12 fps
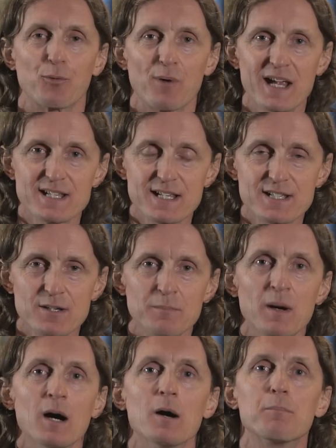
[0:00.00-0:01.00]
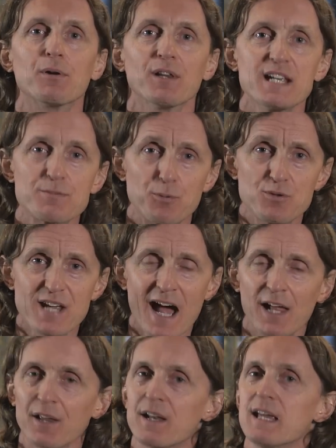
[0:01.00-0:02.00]
racism, police
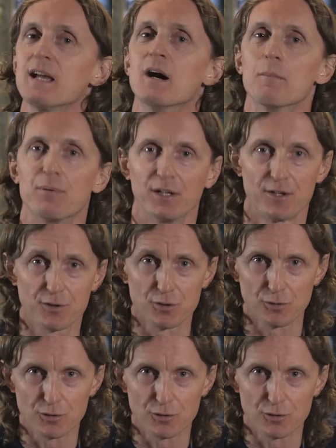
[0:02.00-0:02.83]
brutality, political